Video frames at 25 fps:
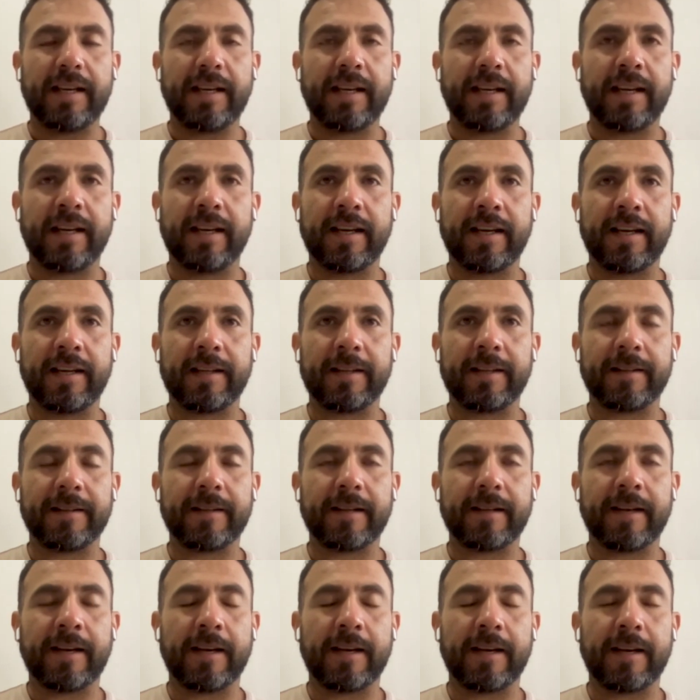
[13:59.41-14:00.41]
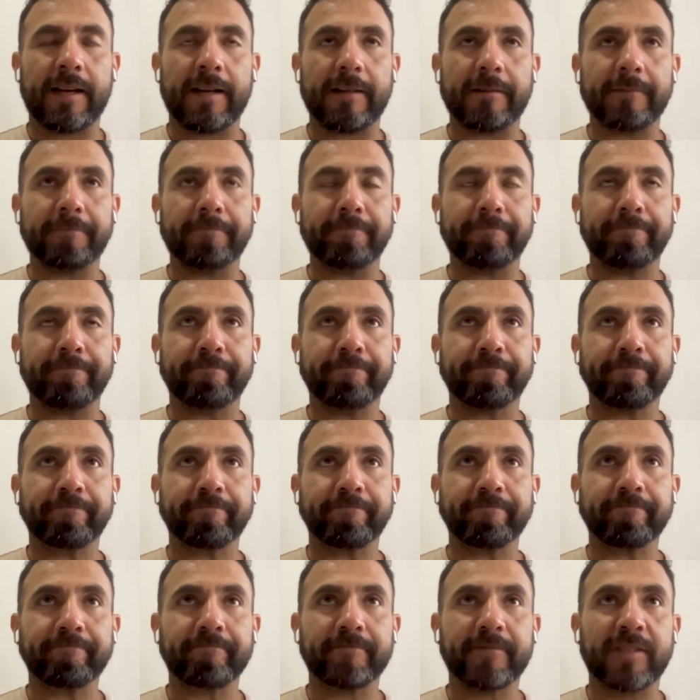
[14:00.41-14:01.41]
And
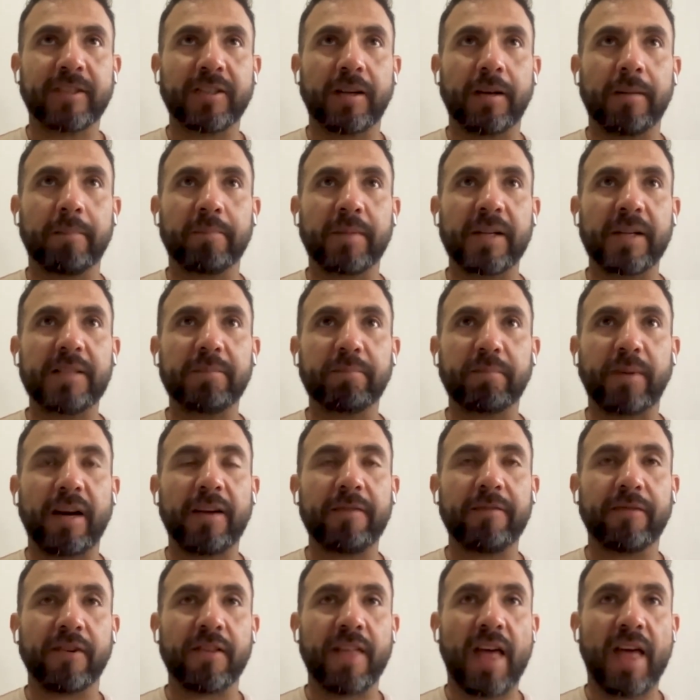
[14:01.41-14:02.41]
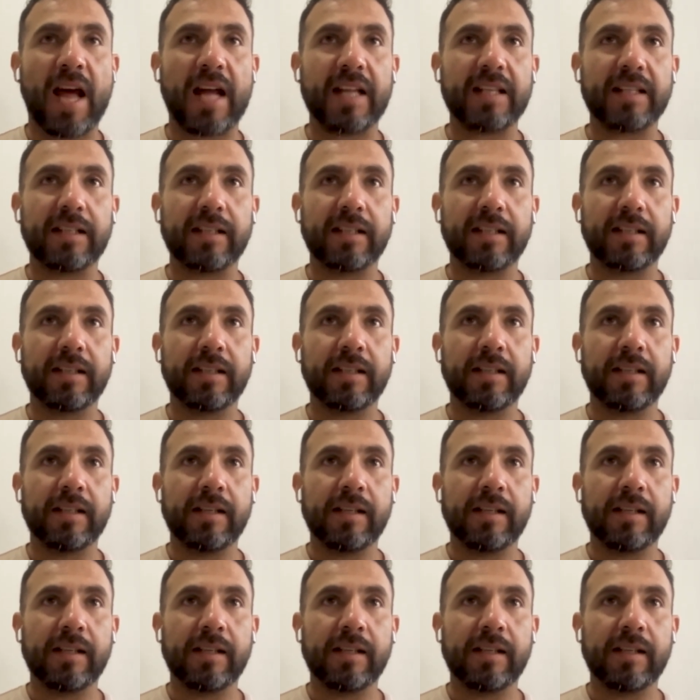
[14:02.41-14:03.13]
so please pray for that.